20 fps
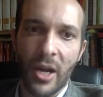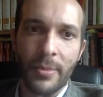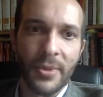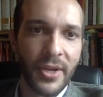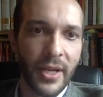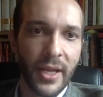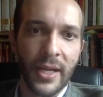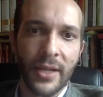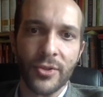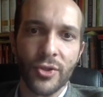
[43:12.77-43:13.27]

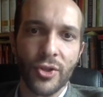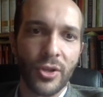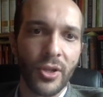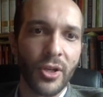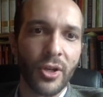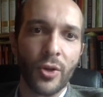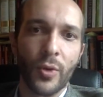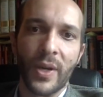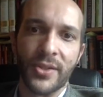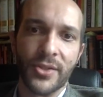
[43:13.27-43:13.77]
Robin
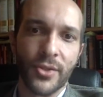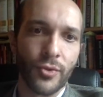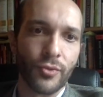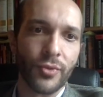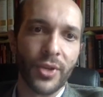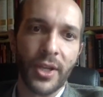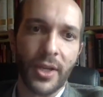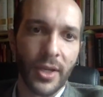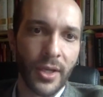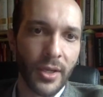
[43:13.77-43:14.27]
DiAngelo as a
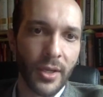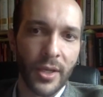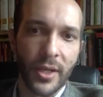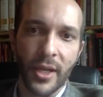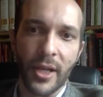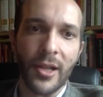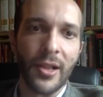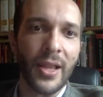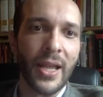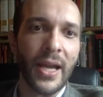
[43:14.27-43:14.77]
reading
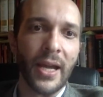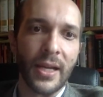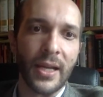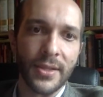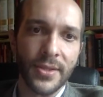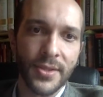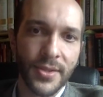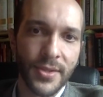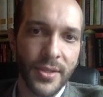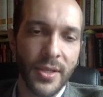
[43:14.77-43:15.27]
in a
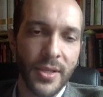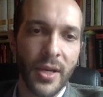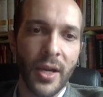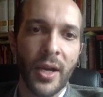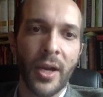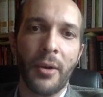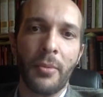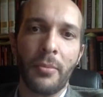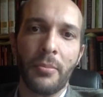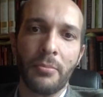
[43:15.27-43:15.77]
class,
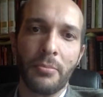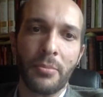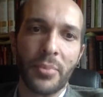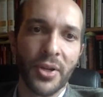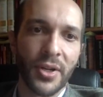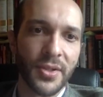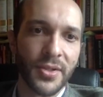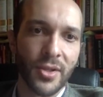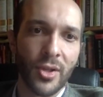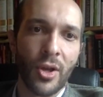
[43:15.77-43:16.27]
um,
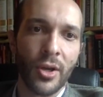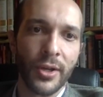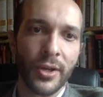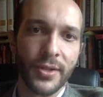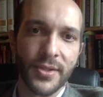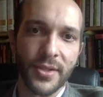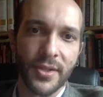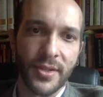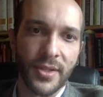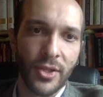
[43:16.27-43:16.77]
but as long
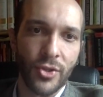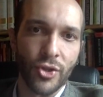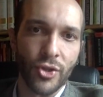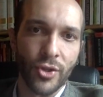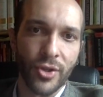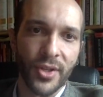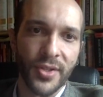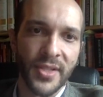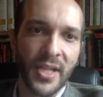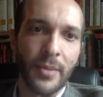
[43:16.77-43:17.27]
as the
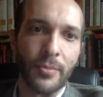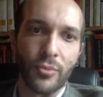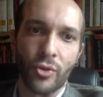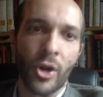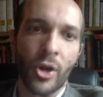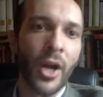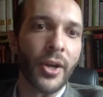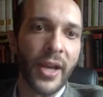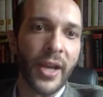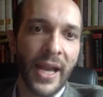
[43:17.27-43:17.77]
teacher does not
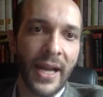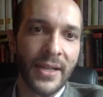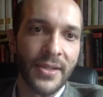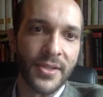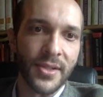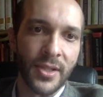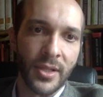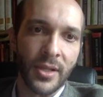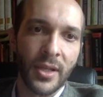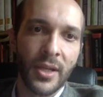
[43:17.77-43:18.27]

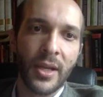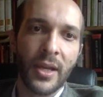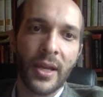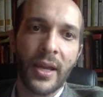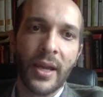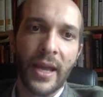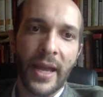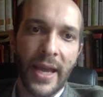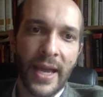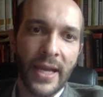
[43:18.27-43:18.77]
broadcast it
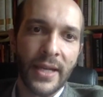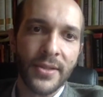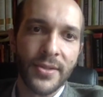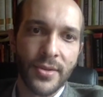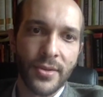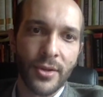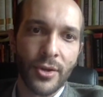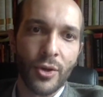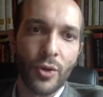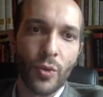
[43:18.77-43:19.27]

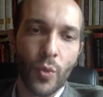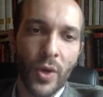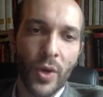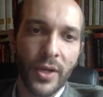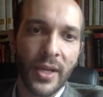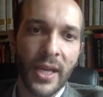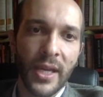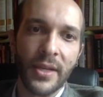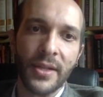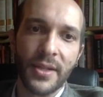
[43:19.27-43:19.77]
as though
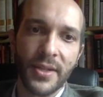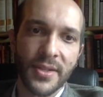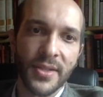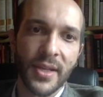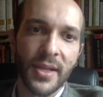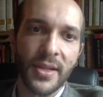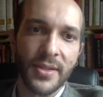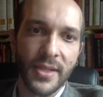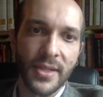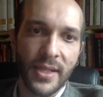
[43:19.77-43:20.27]
what Kendi
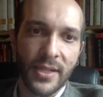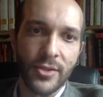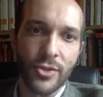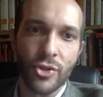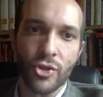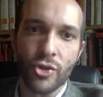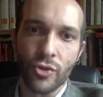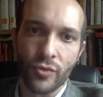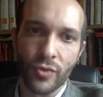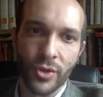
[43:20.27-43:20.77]
says
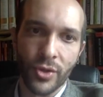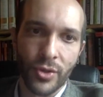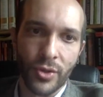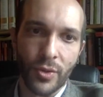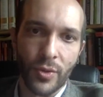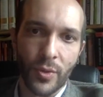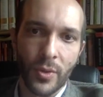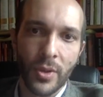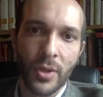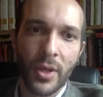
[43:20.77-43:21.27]
is
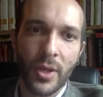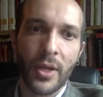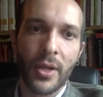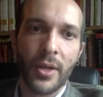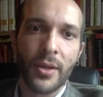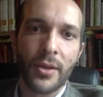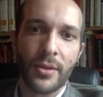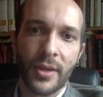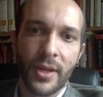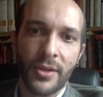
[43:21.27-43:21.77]
true,
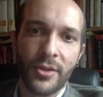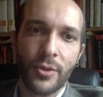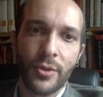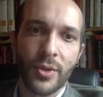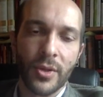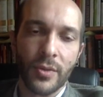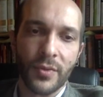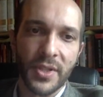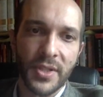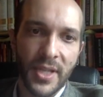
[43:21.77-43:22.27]
then
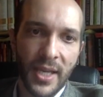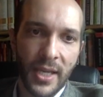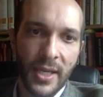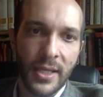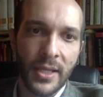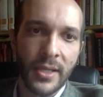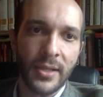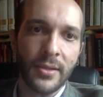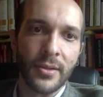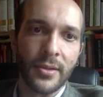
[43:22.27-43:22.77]
you can
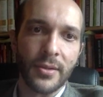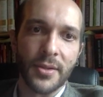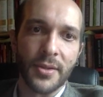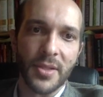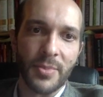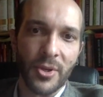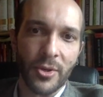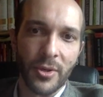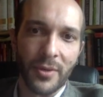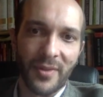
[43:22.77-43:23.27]
retain the
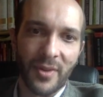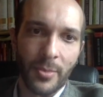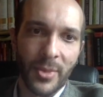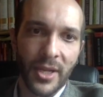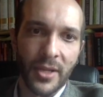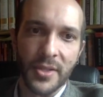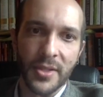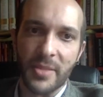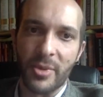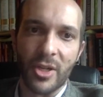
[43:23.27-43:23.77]
spirit of
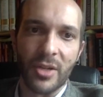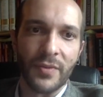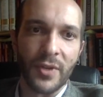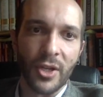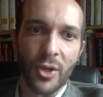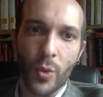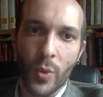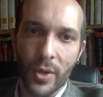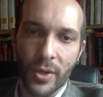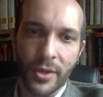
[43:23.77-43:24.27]
debate, spirit of
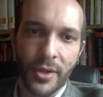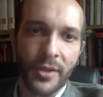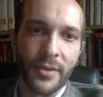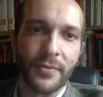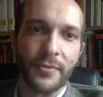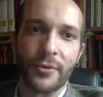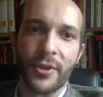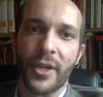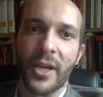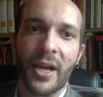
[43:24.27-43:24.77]
inquiry,
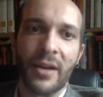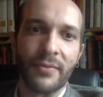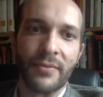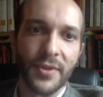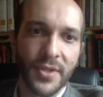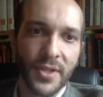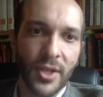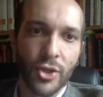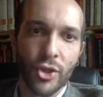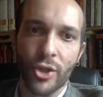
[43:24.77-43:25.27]
free
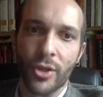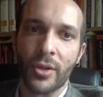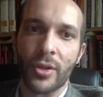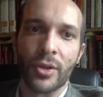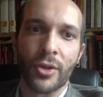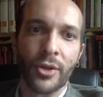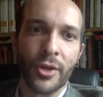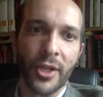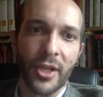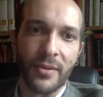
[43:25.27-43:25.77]
conversation, and
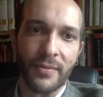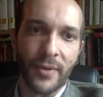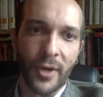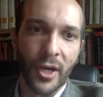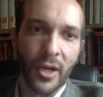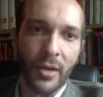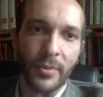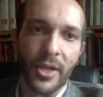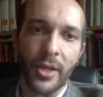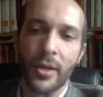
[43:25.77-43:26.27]
learning
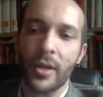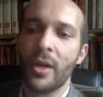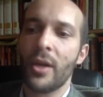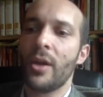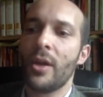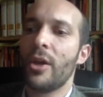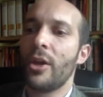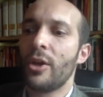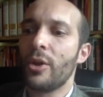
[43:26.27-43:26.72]
environment